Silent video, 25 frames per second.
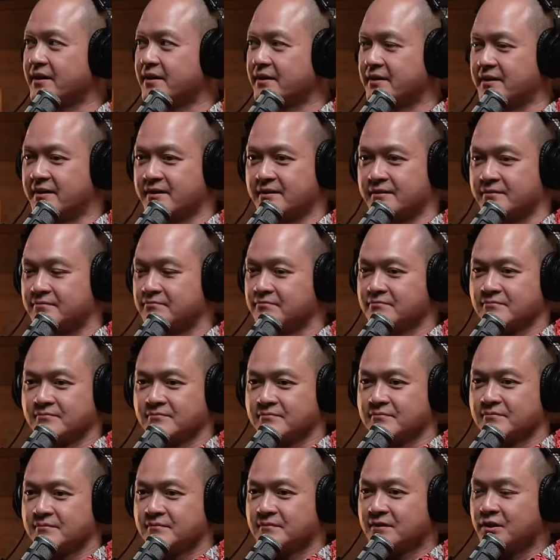Yeah. Uh,
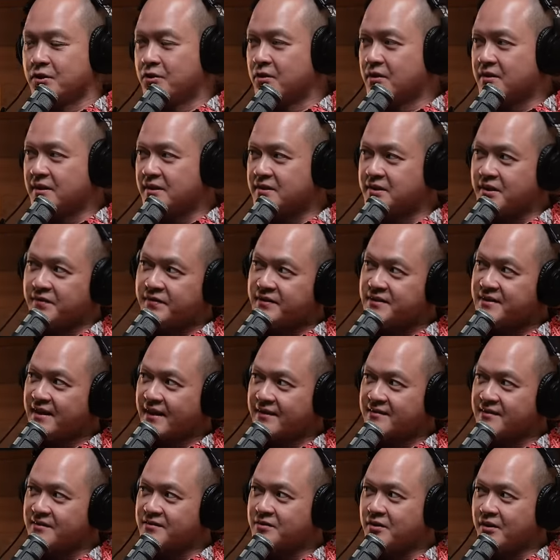you know, the service tax
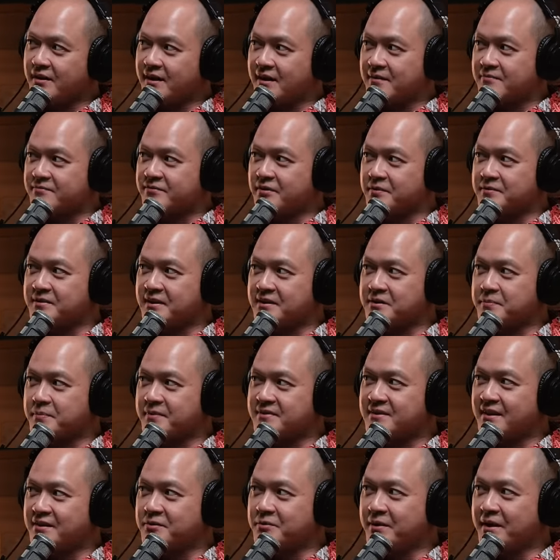has gone up from six
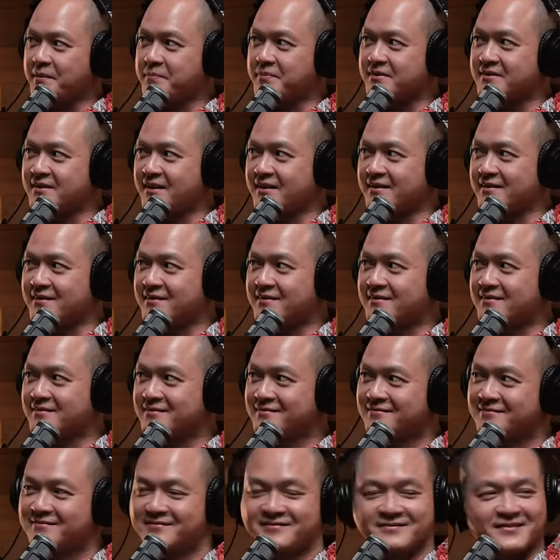percent to eight percent,
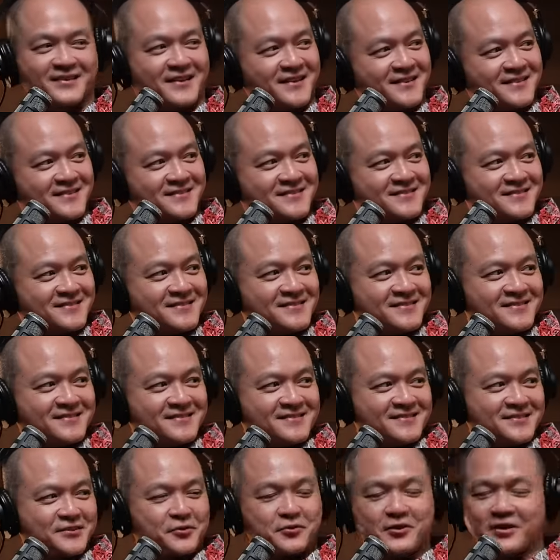ah. right? Yeah.
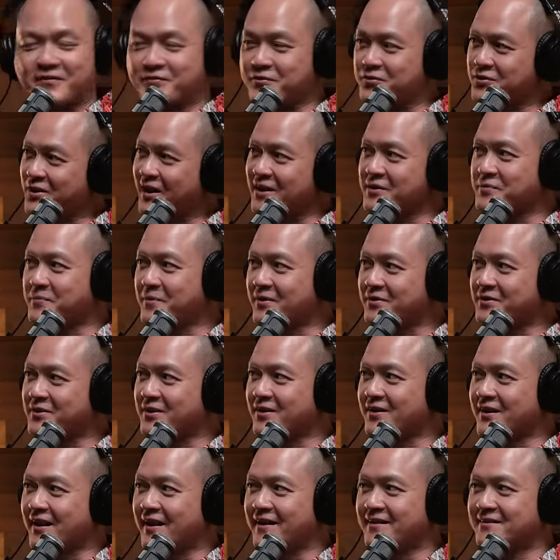So you have to charge more to your
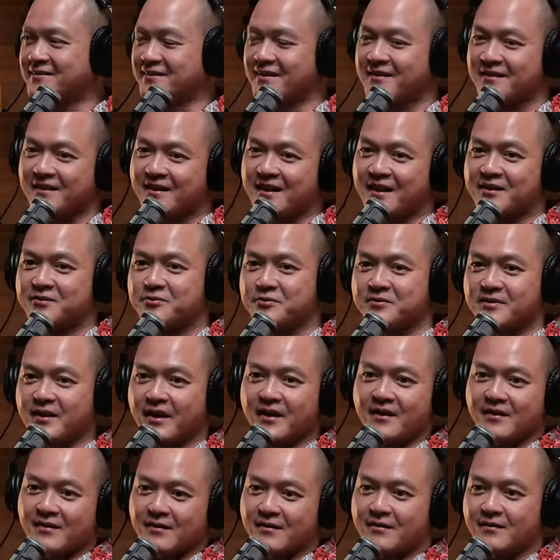clients. Then the clients will say,
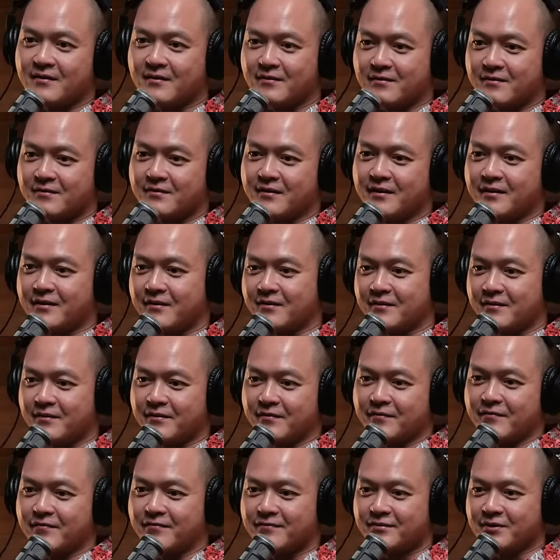hey, you know, hey, if
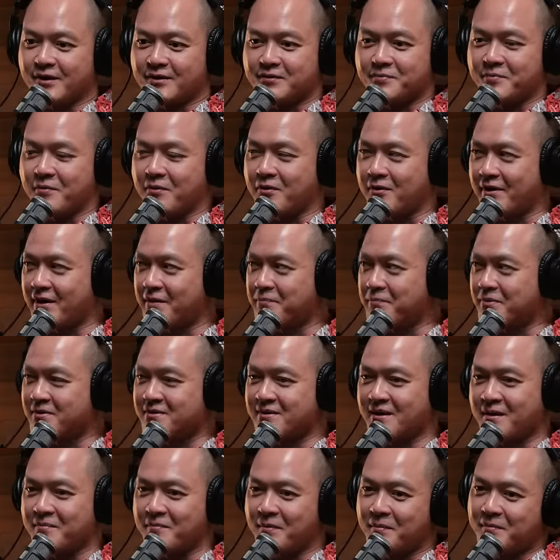charge more eight
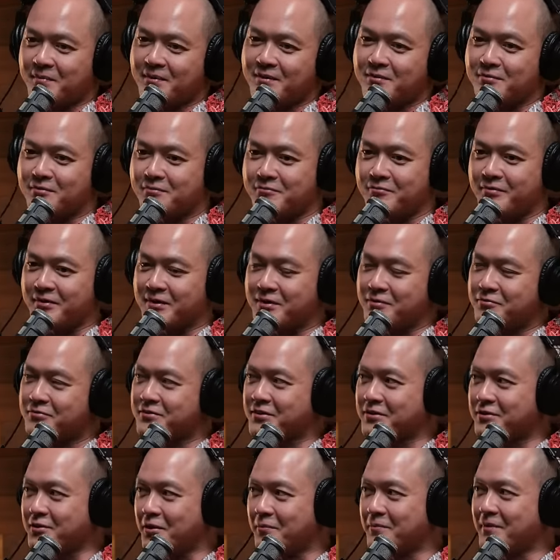percent, maybe you reduce the
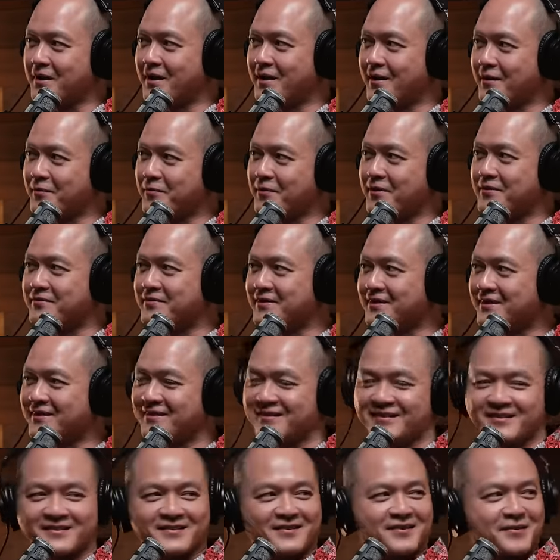top line, whatever, you
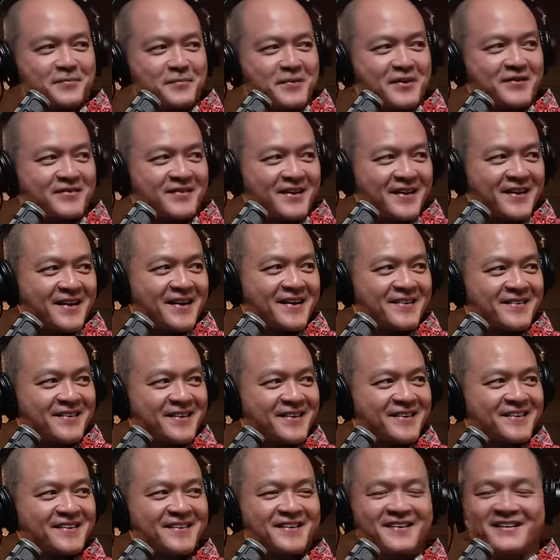know, got a bit of like that, right?
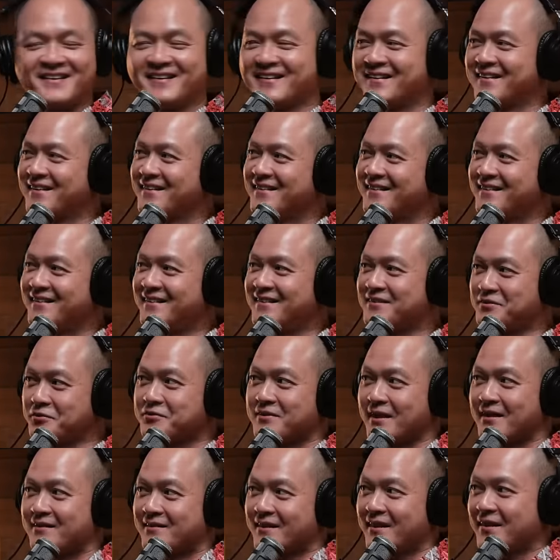Yeah. yeah so
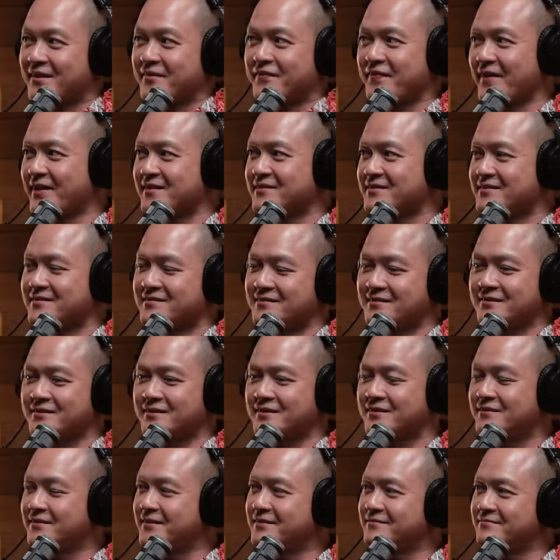that, that affects, you
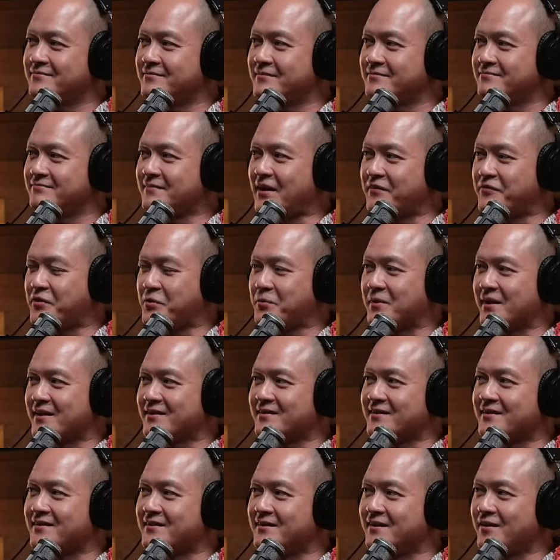know, everyone, you
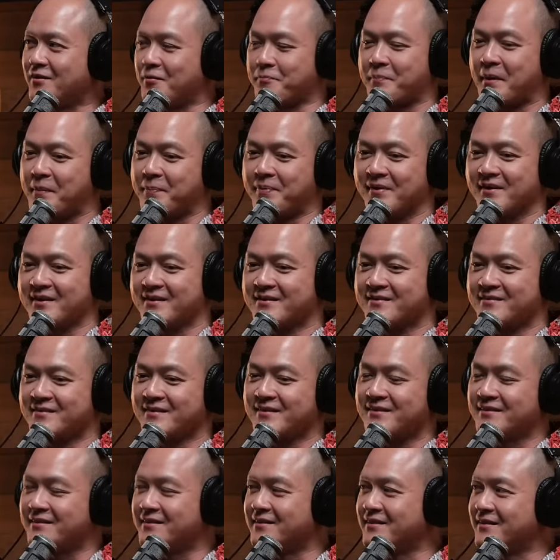know, ah. or people in, in
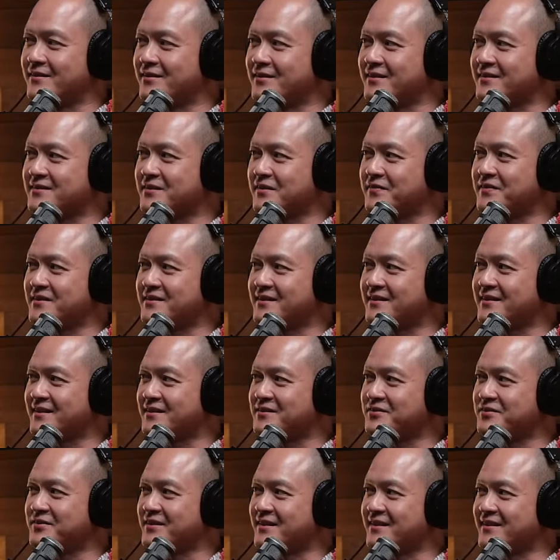you know, the service
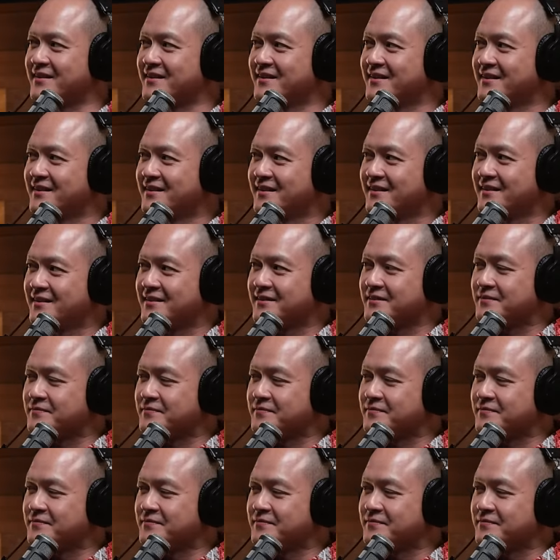industry. Yeah, it does.